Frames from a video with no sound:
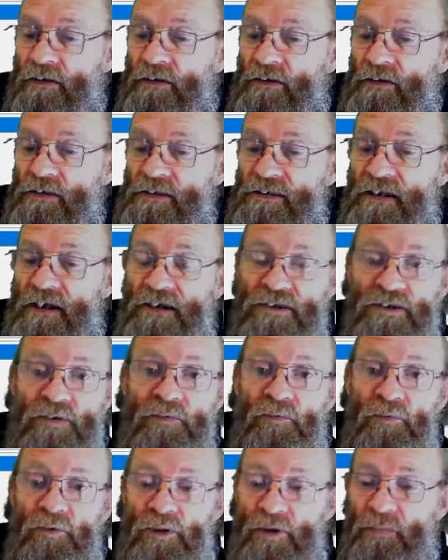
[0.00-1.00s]
instruction
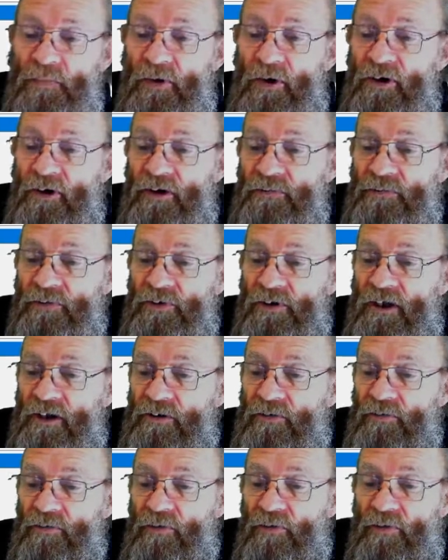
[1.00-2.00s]
for the program to
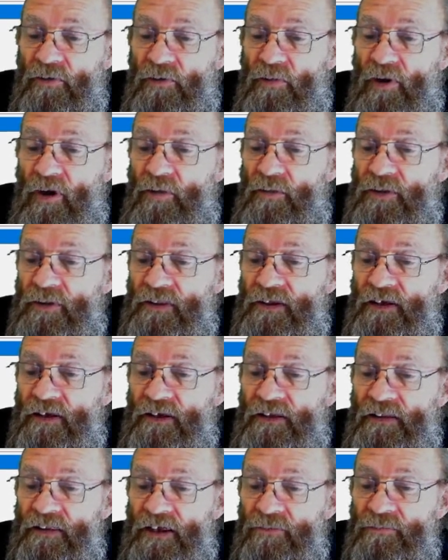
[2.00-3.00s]
run the moment
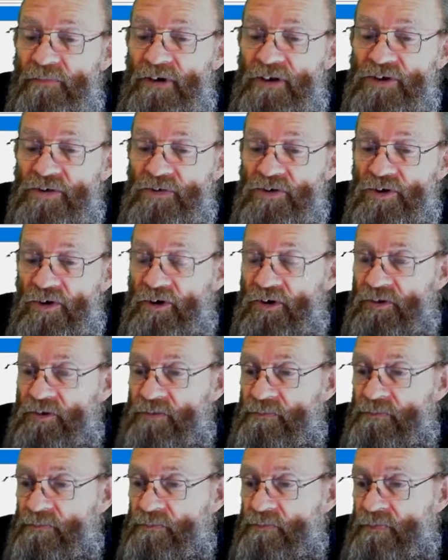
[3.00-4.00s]
that bit switch on.
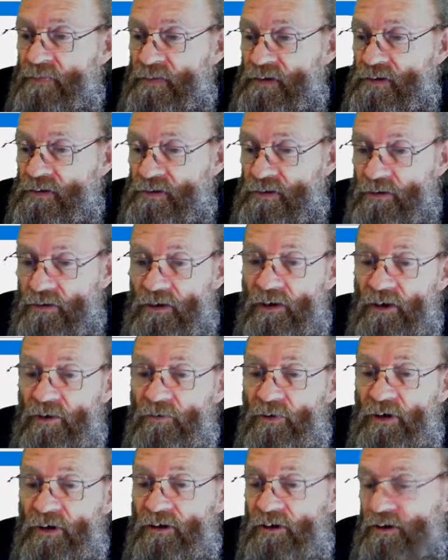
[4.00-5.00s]
So
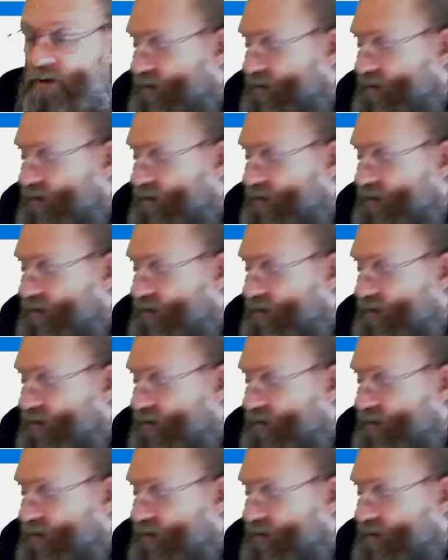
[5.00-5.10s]
anyone